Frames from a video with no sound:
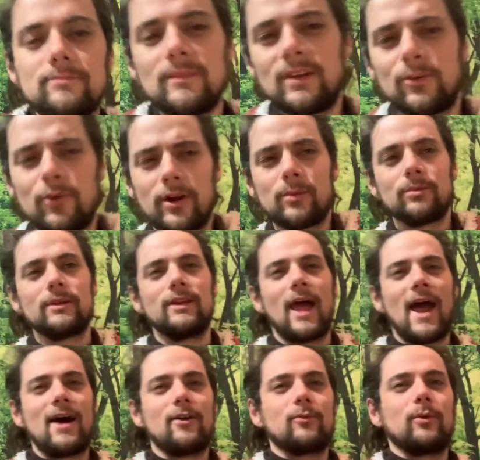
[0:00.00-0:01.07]
incredibly
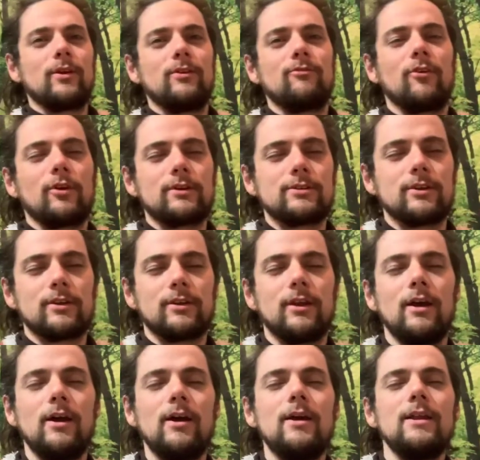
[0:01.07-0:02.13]
loud when you focus on
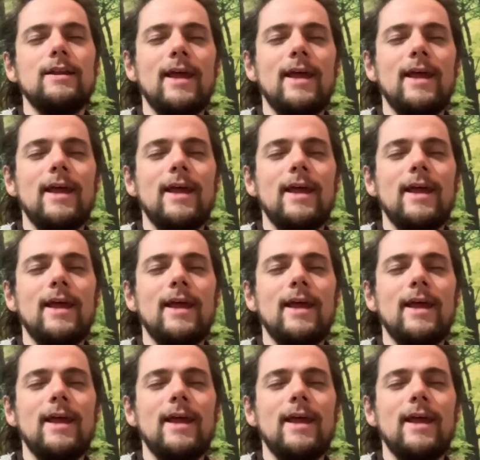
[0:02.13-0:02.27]
it.